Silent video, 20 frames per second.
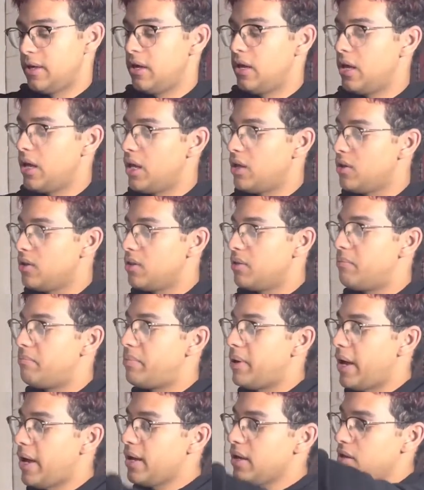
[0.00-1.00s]
and on the
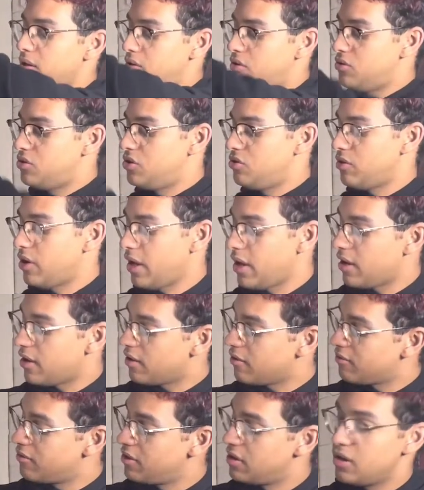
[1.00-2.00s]
back you do
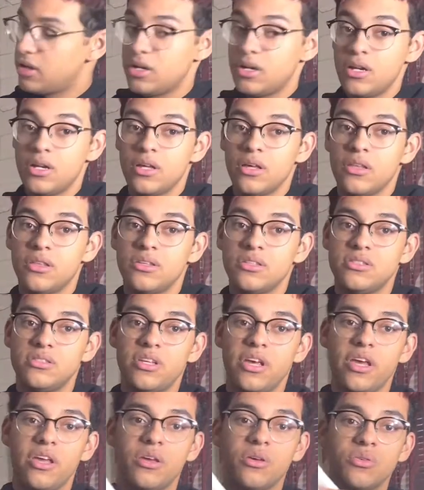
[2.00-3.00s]
have the
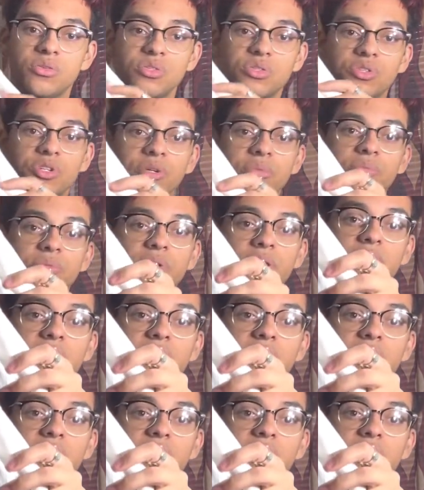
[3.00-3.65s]
Teo script right